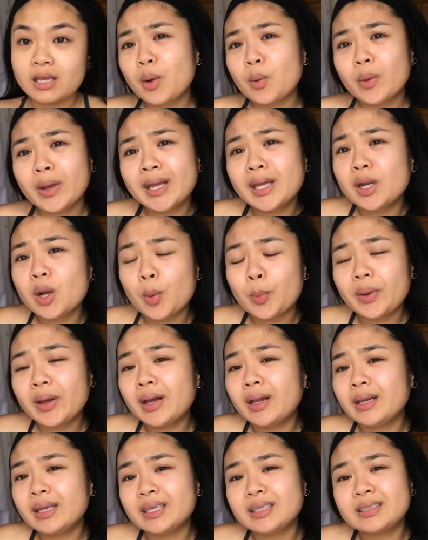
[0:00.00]
Waking up
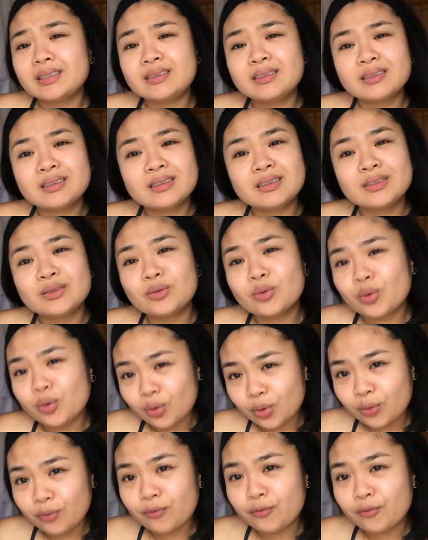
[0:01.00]
early is just not